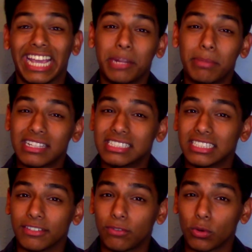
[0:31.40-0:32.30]
inability
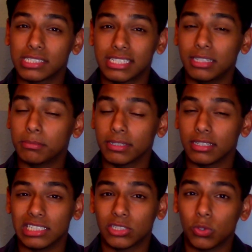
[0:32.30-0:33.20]
to fall asleep
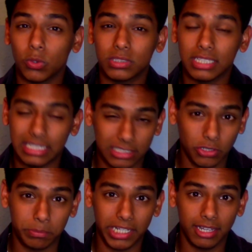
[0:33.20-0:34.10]
is called
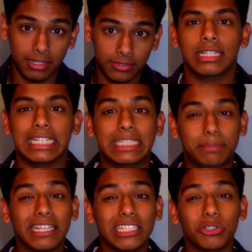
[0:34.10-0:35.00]
insomnia.
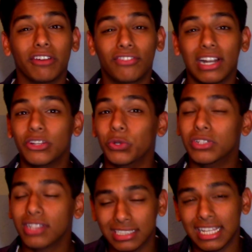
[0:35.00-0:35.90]
Speaking to a friend who
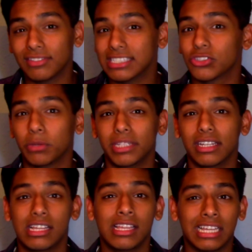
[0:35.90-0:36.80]
does have
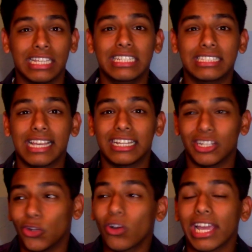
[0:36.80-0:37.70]
insomnia, he said
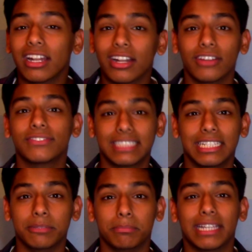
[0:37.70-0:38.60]
not getting enough
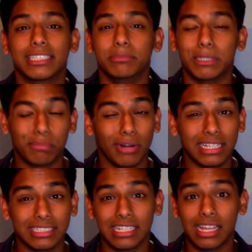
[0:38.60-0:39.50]
sleep makes him
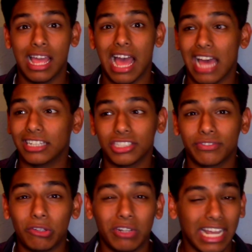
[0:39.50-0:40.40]
depressed and just
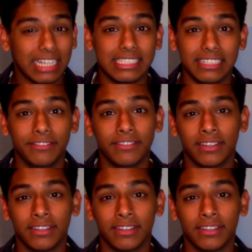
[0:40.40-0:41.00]
feel negative.